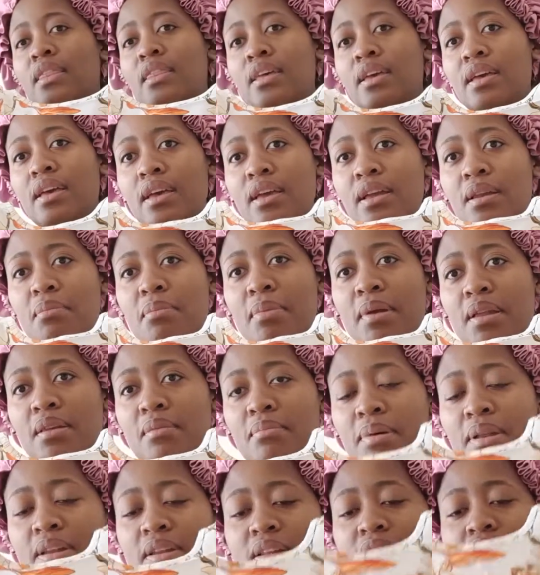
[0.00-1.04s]
the headband,
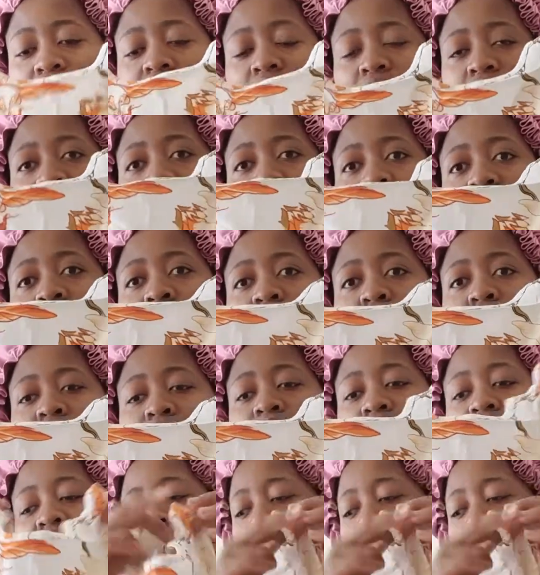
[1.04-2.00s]
but it doesn't have a headband.